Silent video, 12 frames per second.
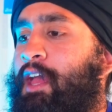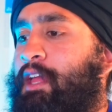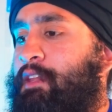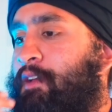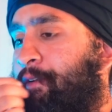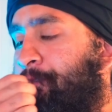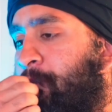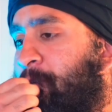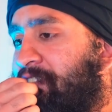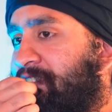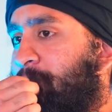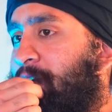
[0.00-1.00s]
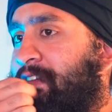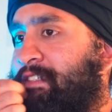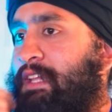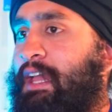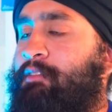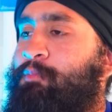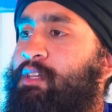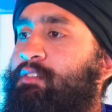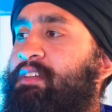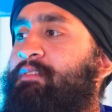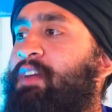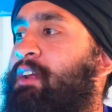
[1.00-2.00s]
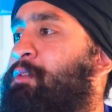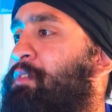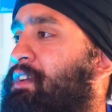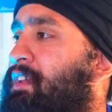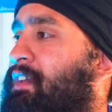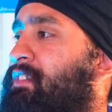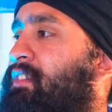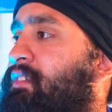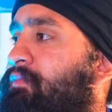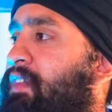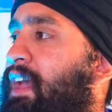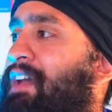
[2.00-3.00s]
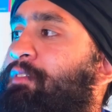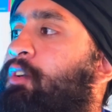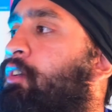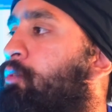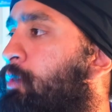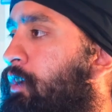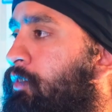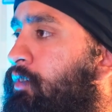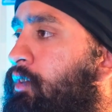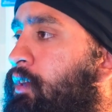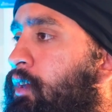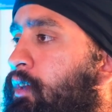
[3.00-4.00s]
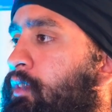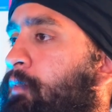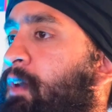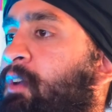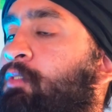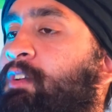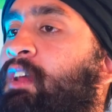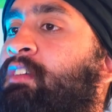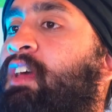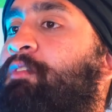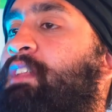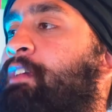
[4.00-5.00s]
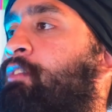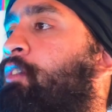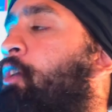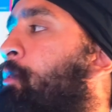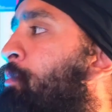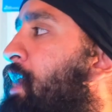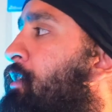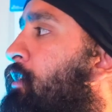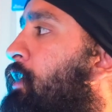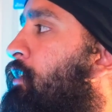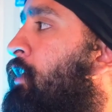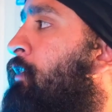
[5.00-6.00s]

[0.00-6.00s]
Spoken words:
And the reason why it's an N because the Vancouver Canucks haven't gotten worse. The Vancouver Canucks haven't necessarily gotten better and